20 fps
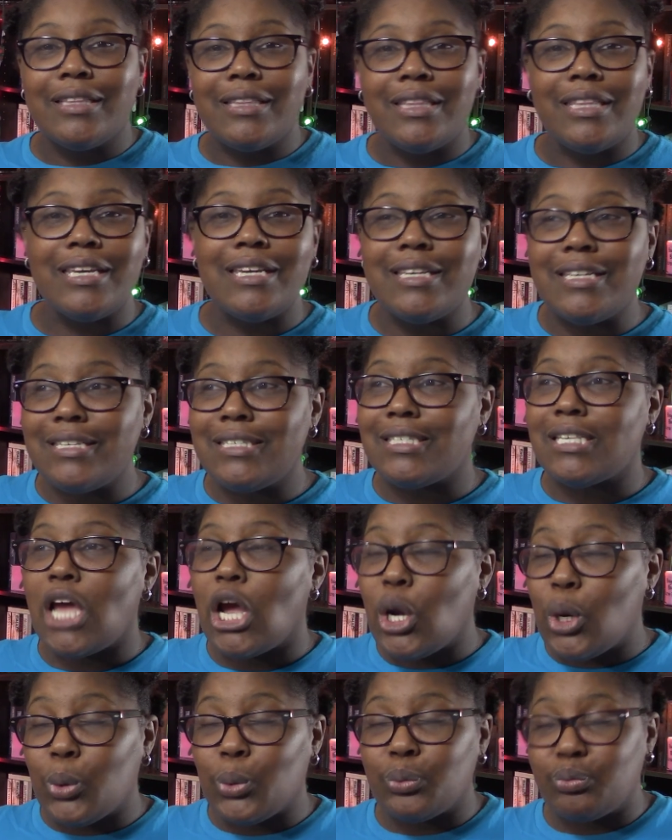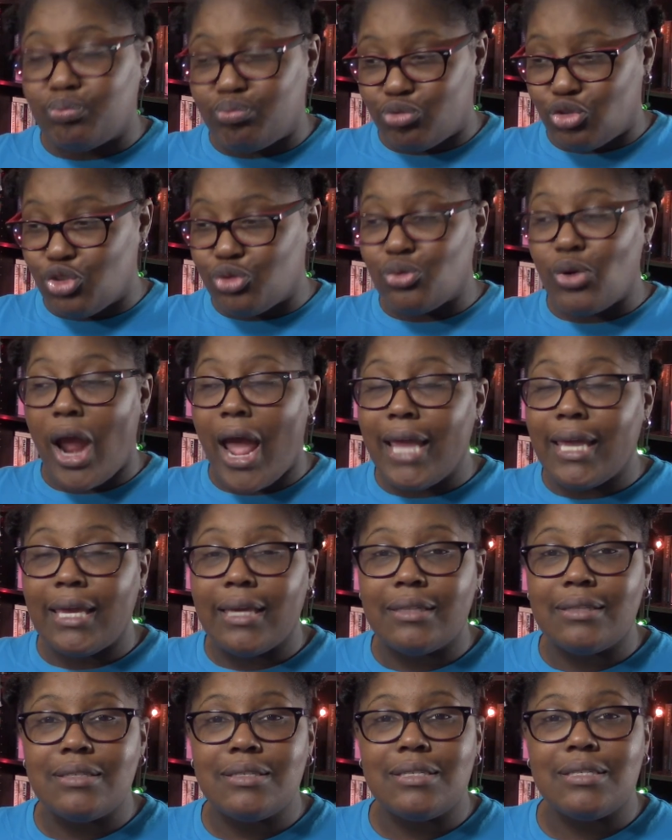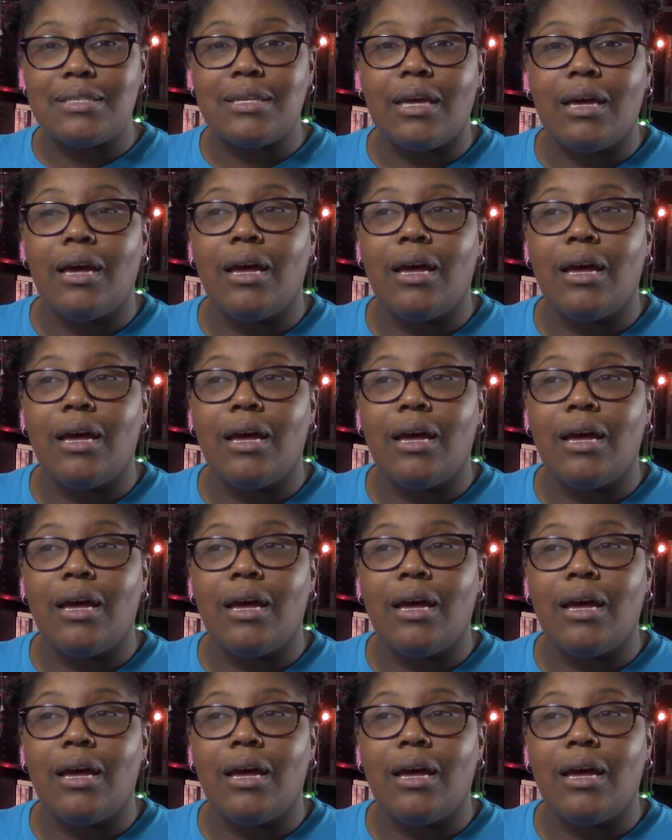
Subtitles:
these dragons.